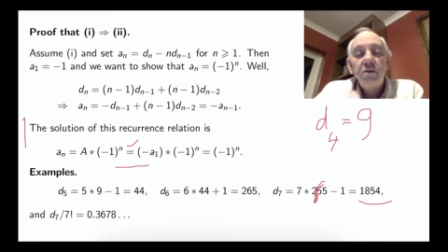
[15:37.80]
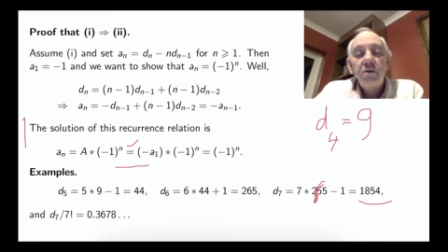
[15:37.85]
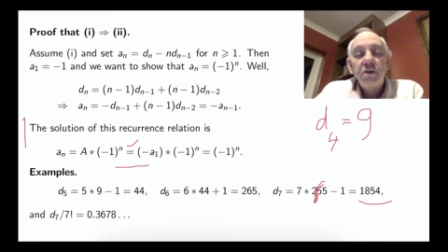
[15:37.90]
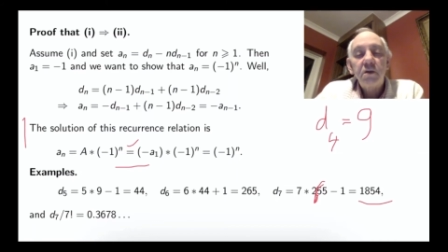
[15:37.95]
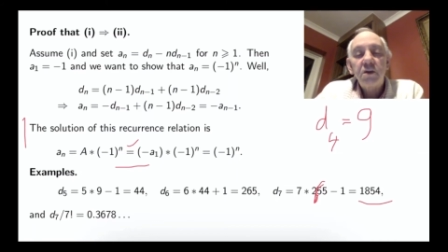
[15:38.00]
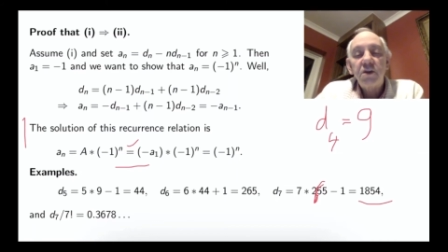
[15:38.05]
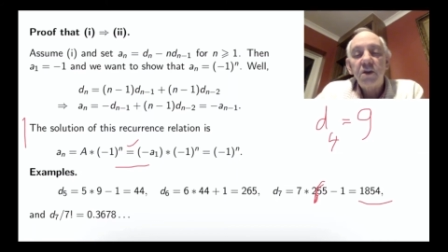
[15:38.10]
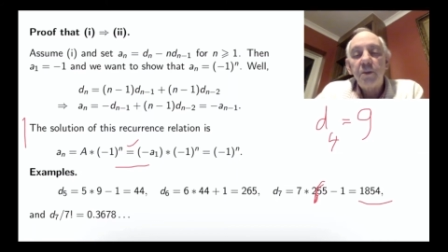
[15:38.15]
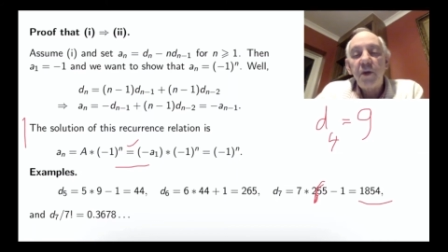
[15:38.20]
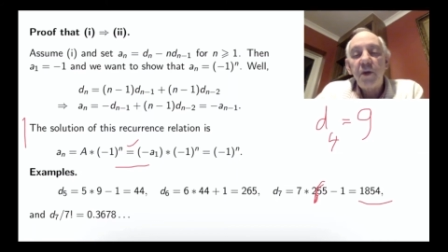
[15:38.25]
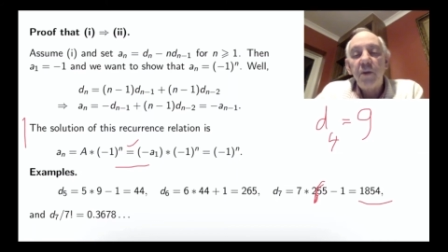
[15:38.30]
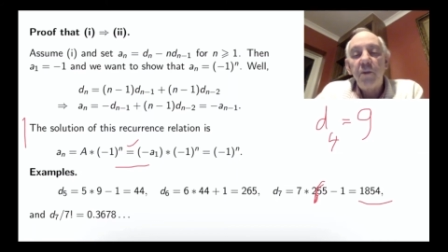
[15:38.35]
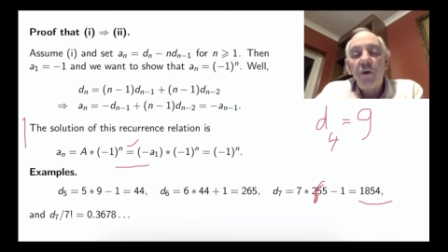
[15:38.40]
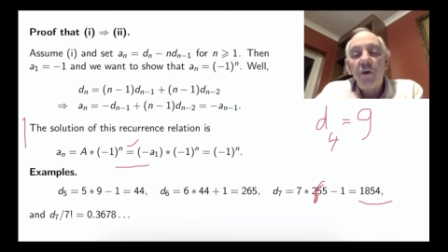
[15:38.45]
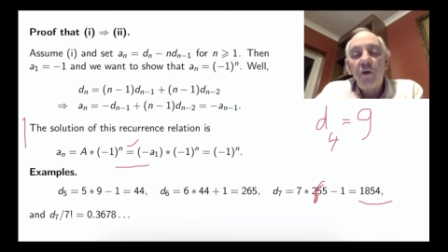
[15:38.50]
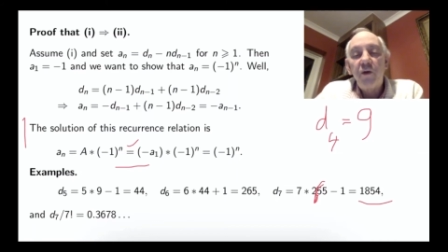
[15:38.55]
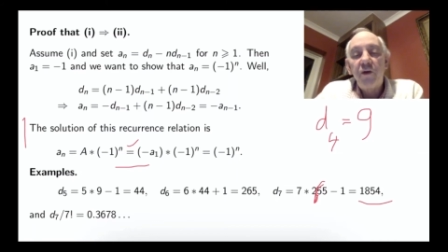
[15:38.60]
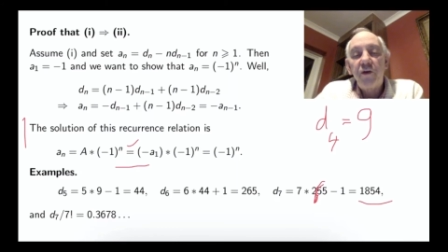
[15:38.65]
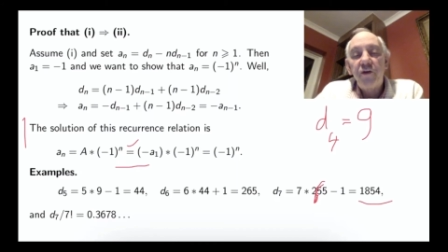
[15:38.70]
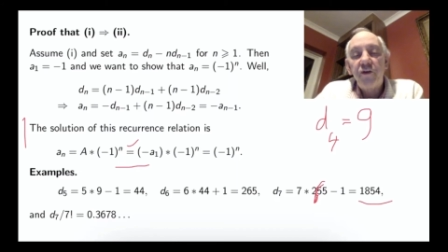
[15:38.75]
just a bit
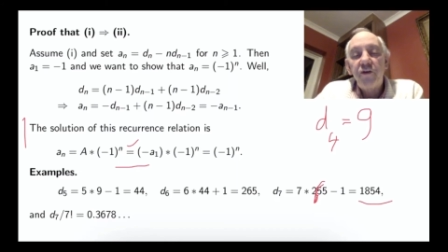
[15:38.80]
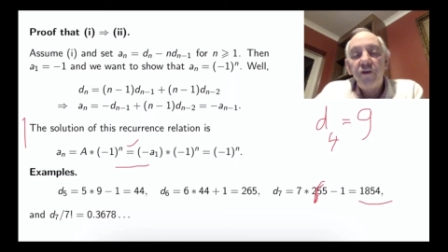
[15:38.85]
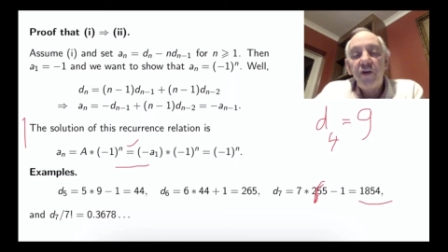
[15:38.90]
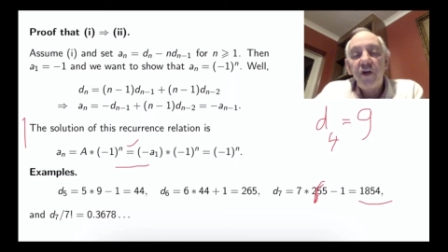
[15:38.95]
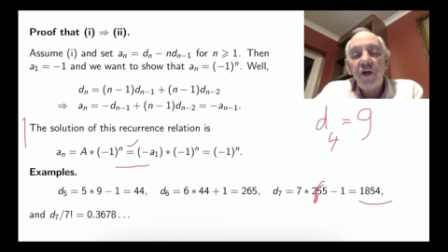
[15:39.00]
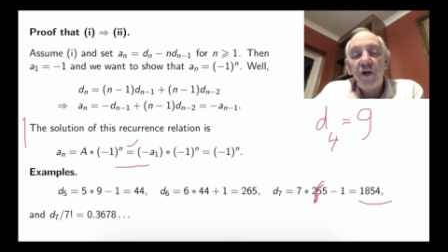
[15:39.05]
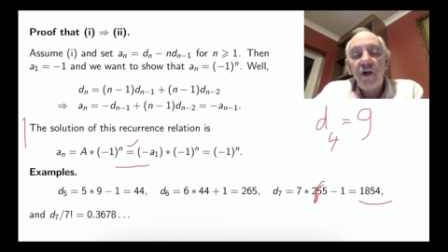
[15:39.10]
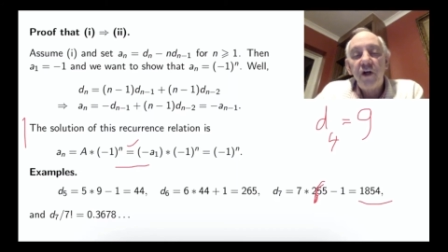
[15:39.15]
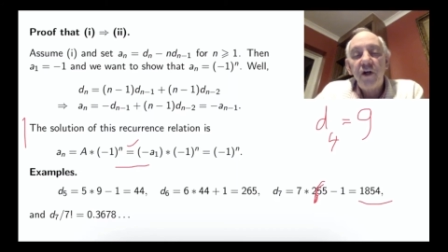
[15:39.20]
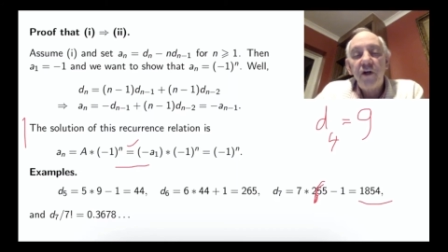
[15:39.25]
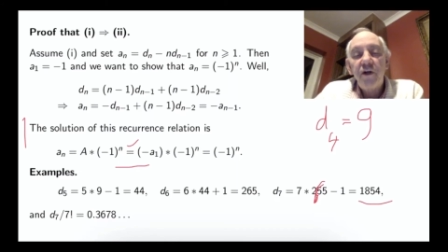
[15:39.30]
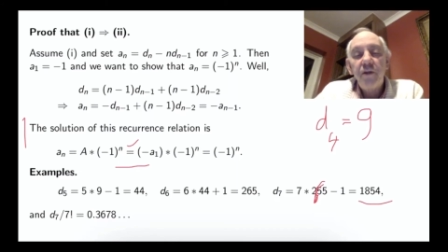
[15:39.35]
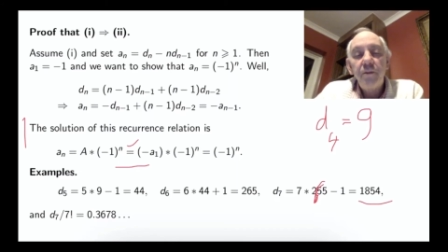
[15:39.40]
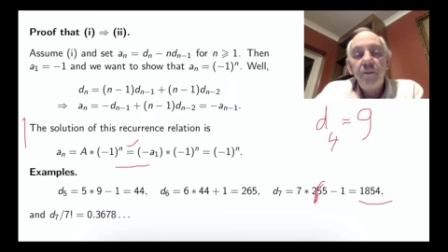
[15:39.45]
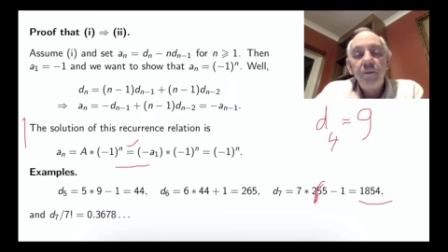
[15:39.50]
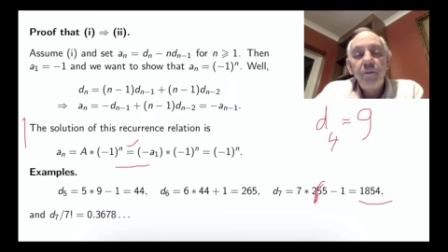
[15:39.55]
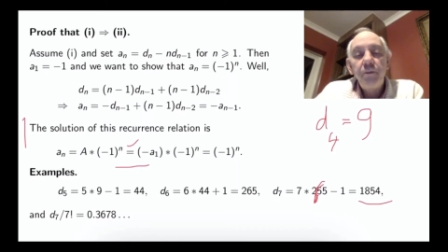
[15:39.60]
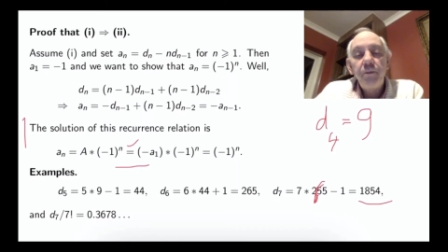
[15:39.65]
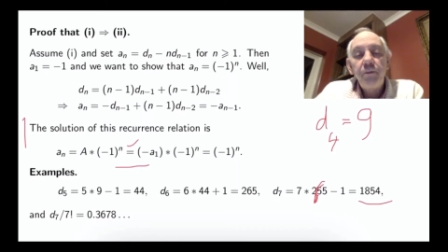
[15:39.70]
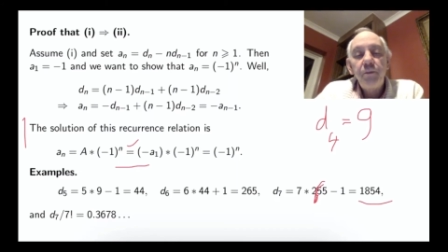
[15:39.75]
more than a third.
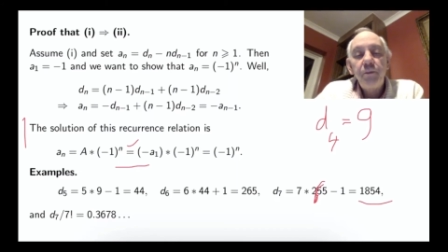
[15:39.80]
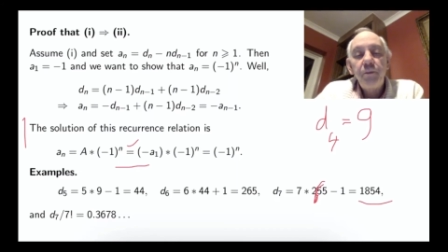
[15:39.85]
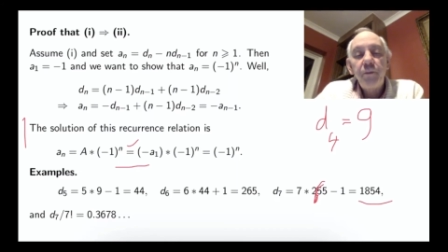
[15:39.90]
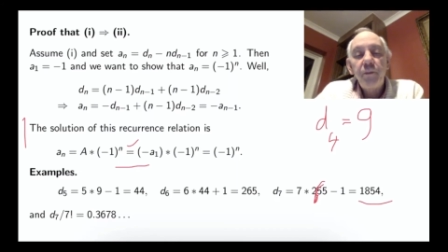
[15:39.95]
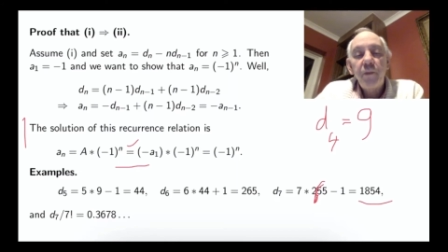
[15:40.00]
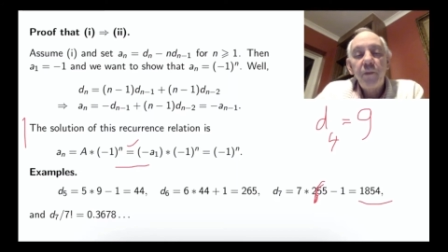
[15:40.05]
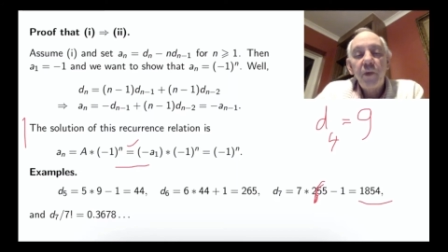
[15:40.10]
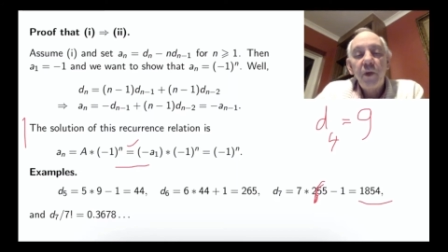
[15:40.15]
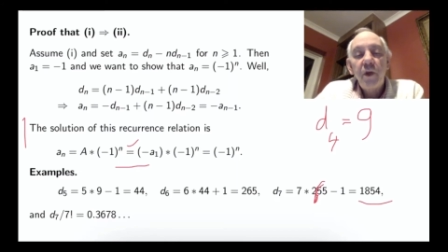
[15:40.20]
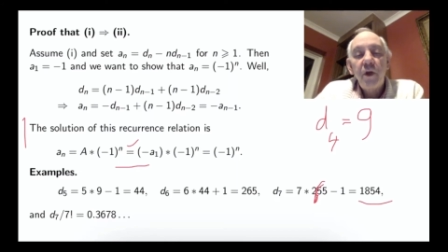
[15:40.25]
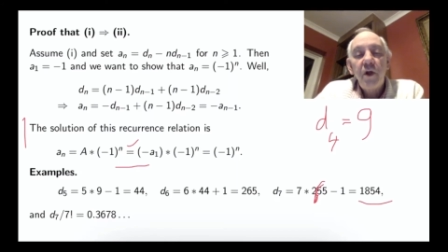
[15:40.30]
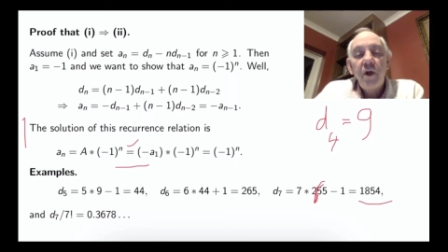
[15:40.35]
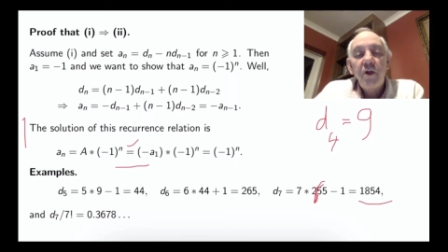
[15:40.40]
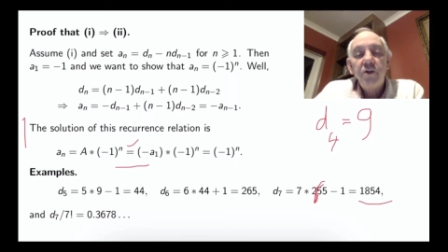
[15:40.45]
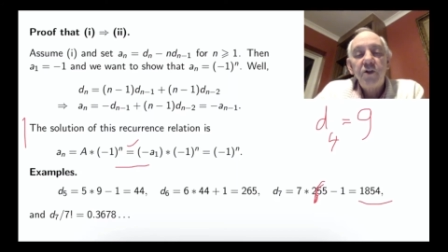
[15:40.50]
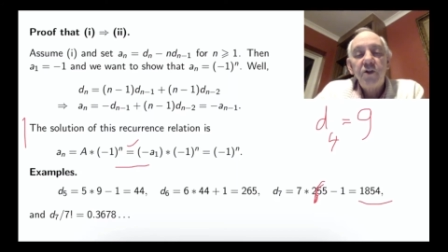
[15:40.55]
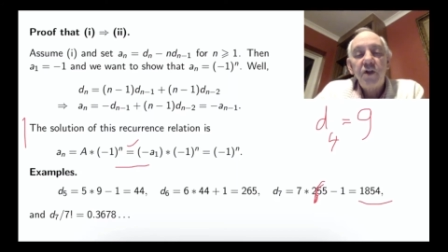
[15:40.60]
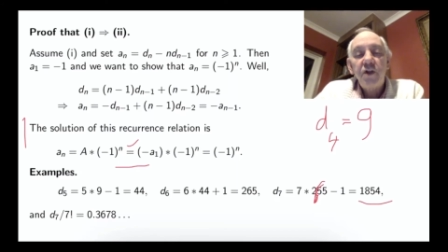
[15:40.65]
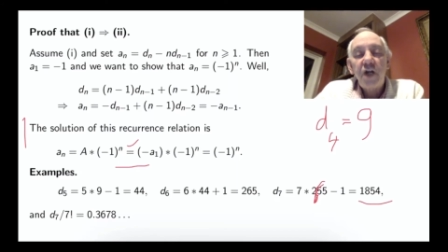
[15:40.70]
So